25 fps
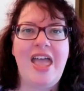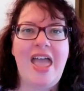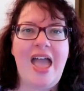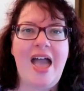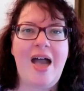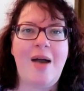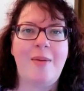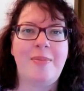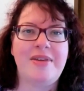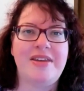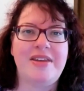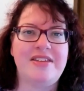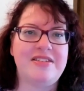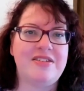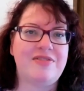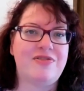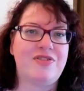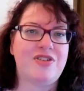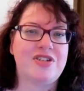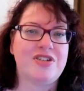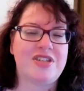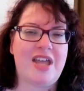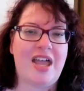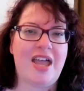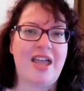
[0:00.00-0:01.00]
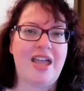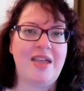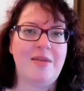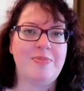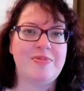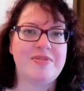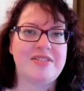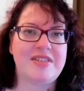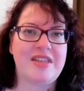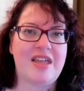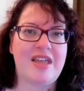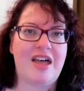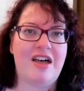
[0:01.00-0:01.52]
How many different
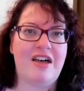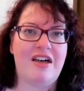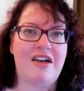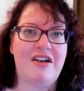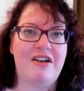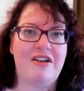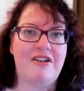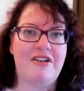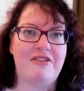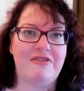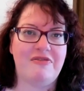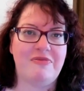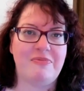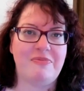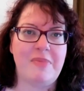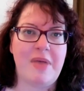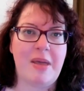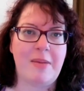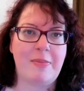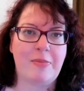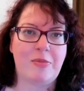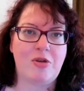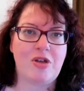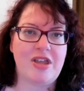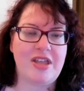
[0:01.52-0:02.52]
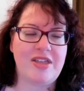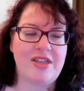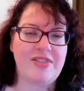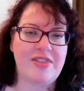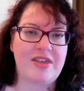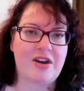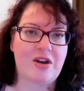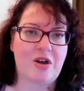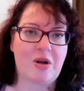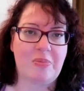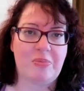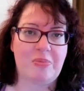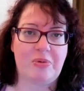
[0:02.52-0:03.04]
types of memory
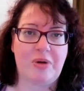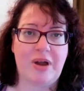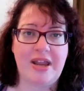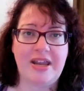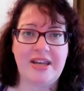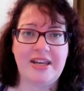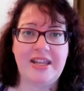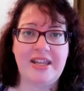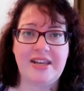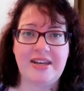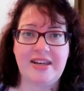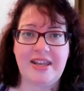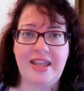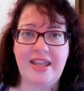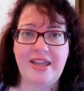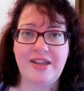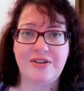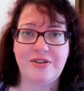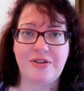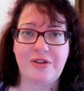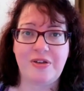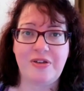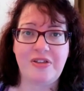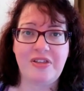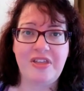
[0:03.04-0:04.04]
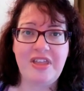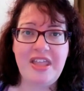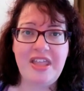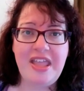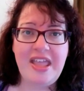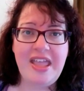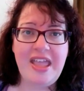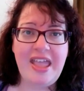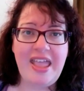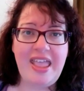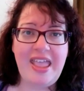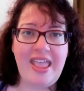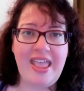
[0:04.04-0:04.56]
that our brain can handle
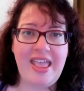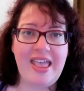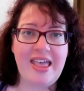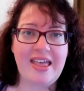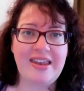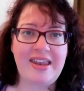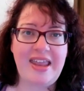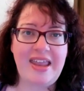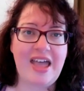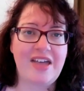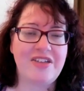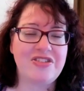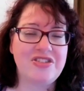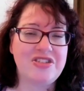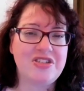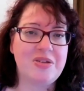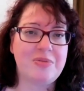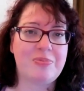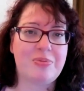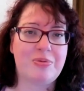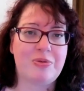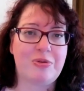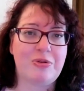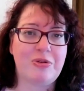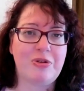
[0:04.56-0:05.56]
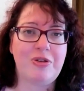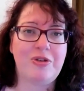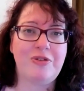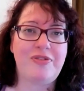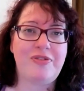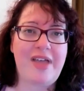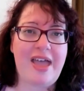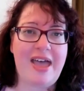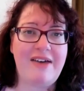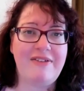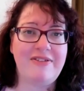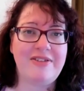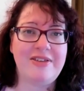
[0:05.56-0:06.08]
and how to improve
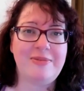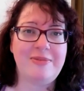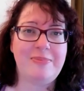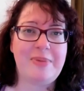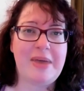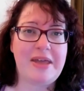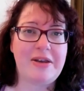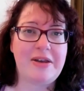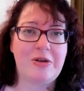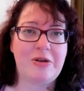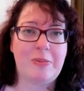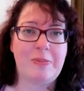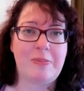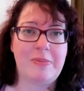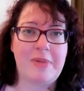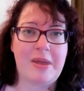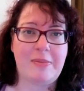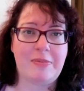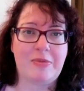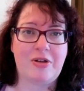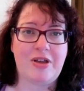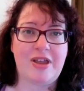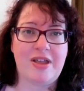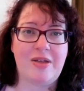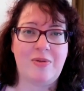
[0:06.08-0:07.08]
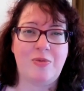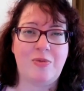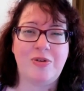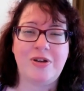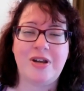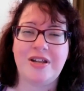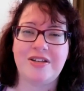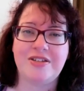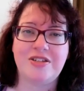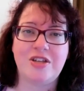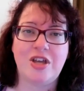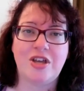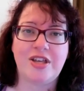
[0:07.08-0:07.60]
having better memory. And we're
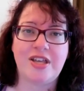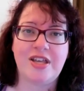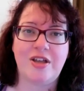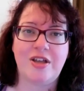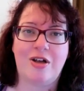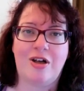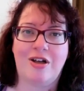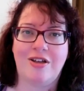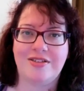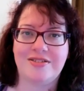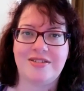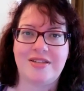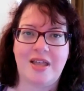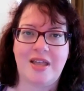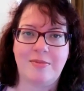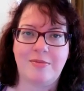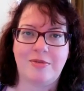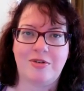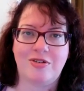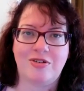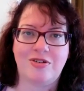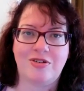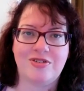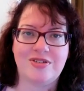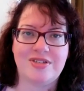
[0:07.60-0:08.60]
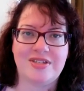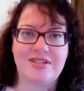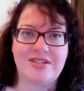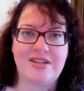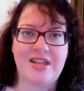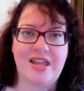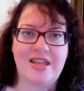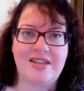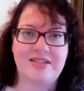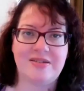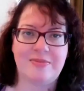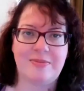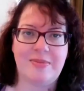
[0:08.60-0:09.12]
not talking Alzheimer's
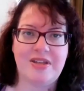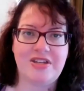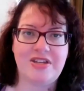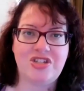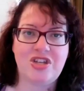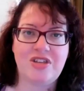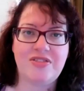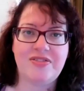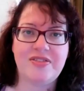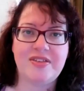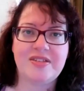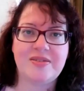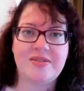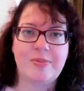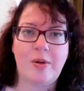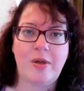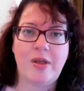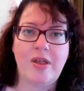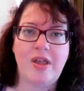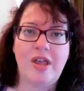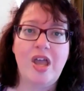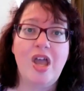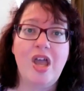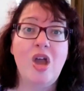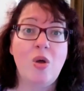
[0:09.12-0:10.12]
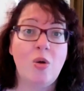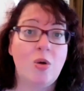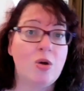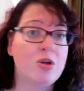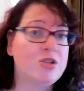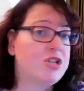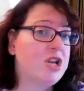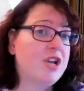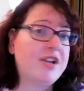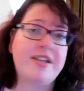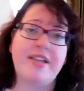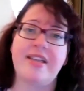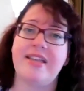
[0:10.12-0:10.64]
and dementia at this point. We're
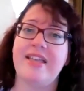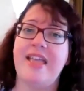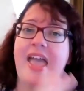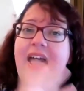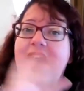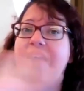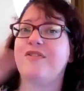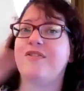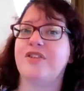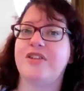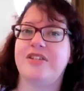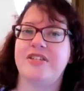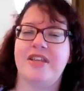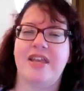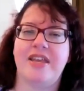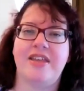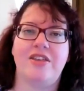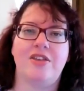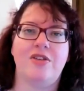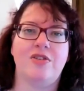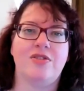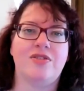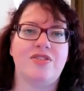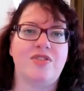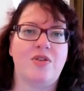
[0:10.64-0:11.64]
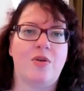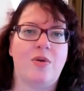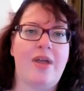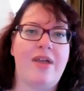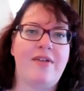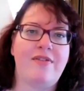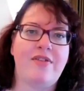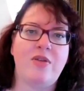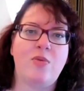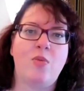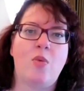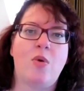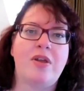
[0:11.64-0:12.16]
talking everyday use. So
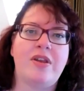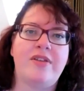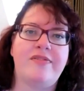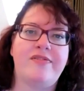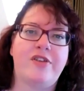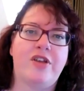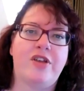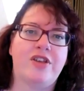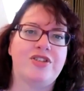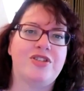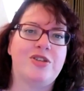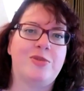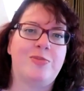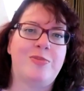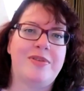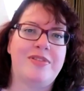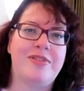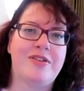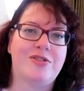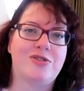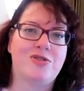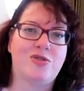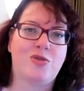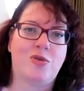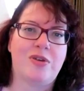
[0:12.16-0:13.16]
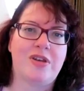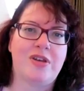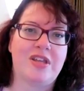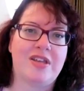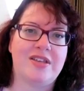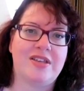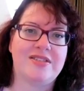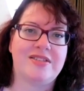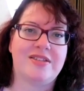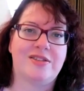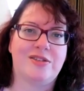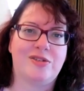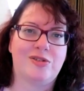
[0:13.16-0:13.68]
every one of y'all should be there joining
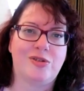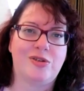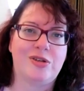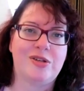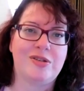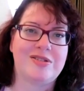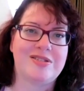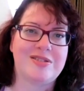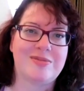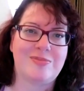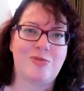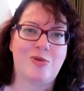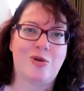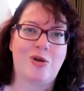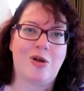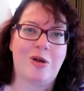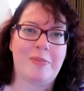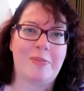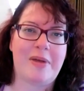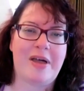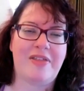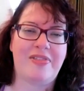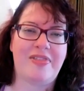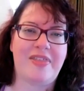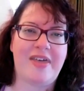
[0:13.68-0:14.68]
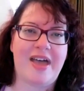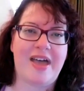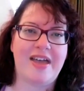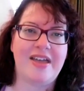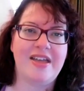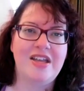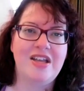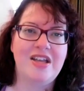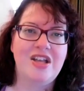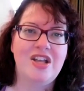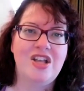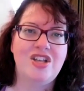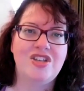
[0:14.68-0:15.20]
us and learning some more about that.
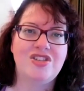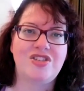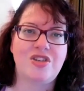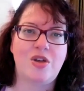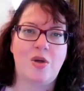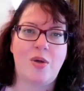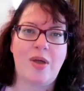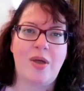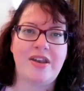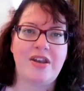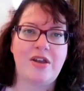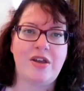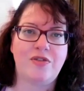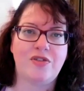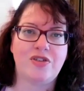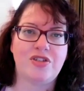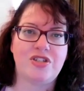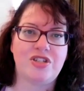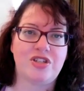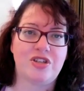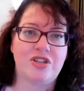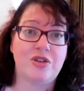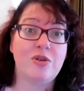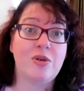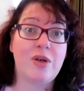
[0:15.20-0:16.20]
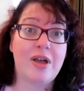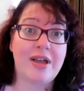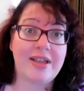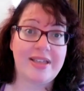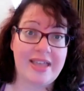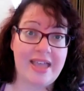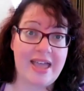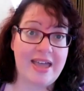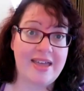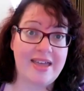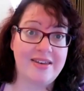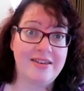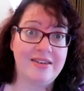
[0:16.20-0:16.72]
So head over to,
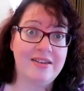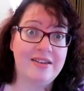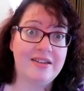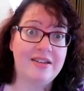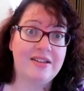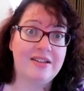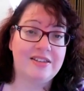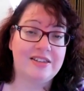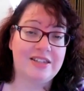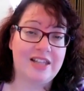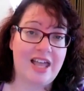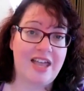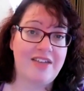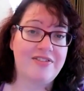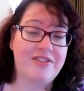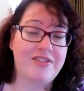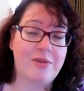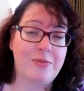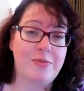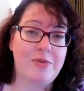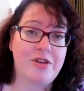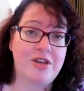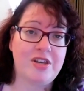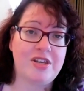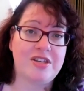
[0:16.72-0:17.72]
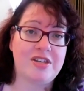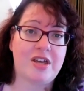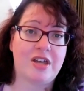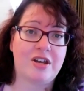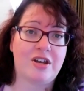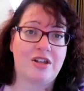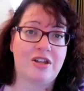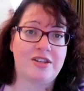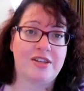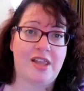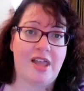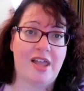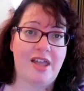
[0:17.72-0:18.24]
again,
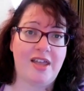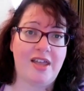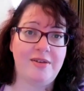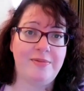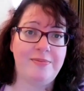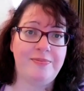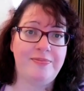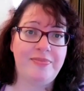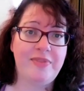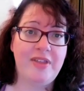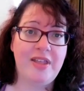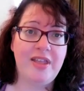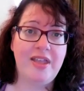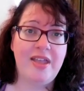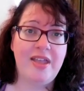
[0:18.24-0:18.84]
livecommunity.online.